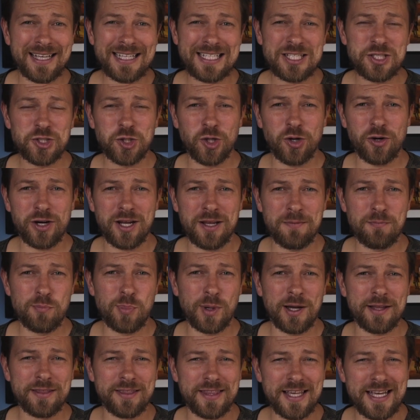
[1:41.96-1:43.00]
sorry,
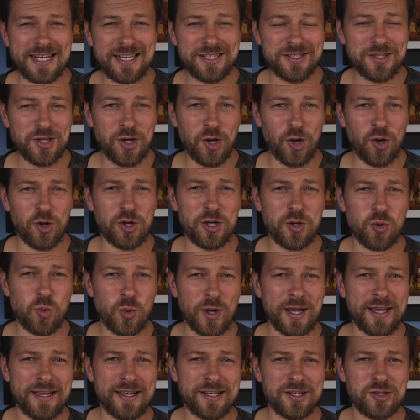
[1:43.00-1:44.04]
but that is the only
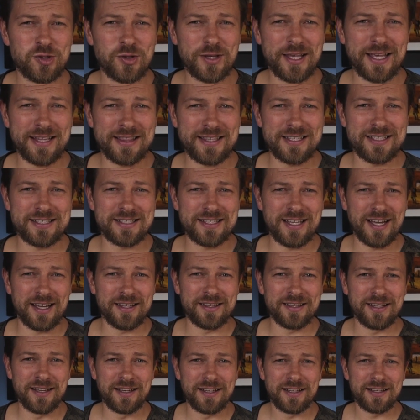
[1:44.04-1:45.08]
way to get this
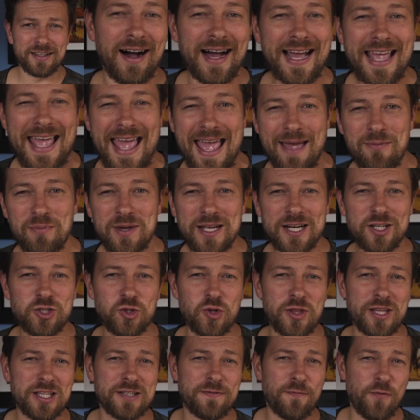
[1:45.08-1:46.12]
done. I am going to
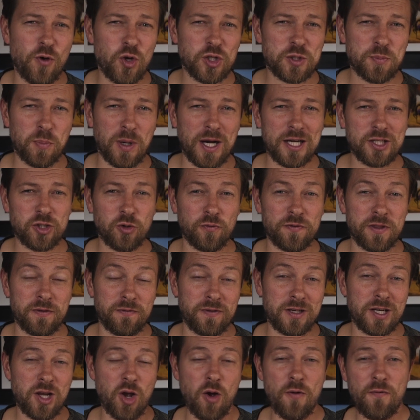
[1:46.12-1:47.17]
do this first part of the
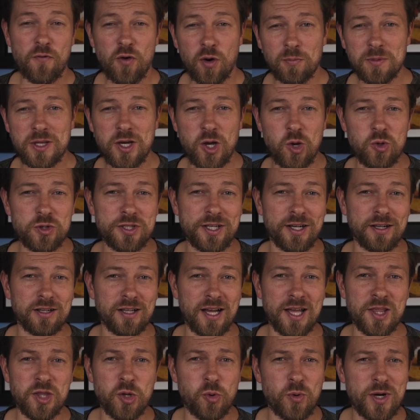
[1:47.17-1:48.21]
video from the hotel
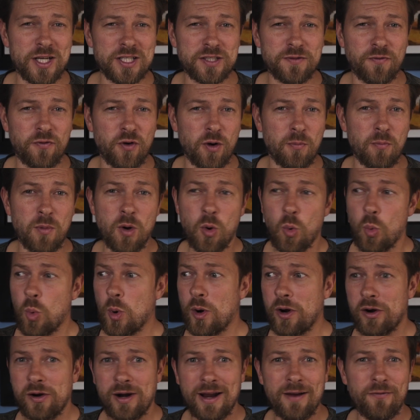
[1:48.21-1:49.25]
and the rest from
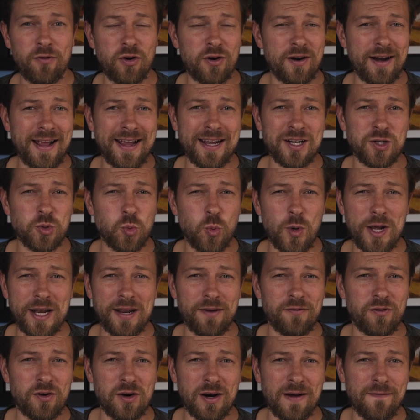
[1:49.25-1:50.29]
wherever and
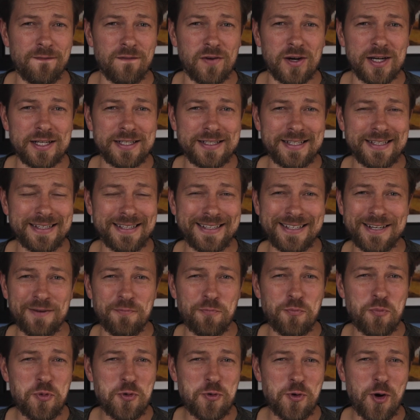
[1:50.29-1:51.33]
whenever I find an
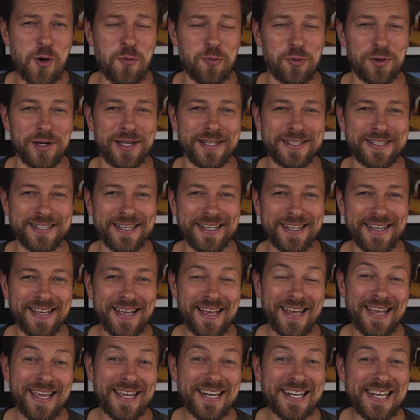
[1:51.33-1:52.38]
appropriate
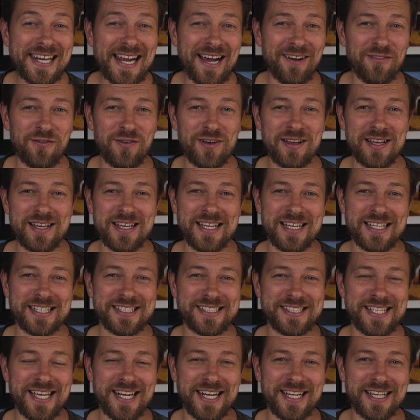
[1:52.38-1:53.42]
enough
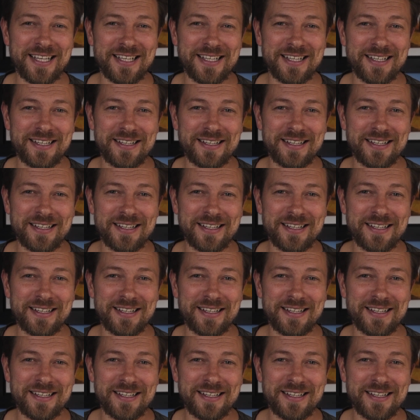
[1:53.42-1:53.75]
setting.